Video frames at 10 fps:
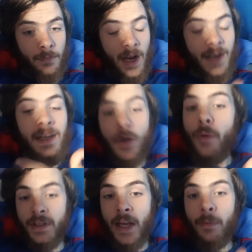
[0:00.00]
I did know
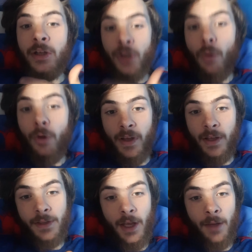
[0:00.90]
his name when he told me
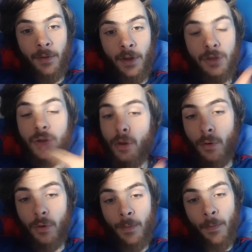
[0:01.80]
his name, so I stopped
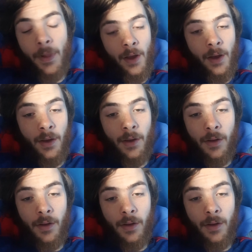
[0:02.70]
calling him a black guy.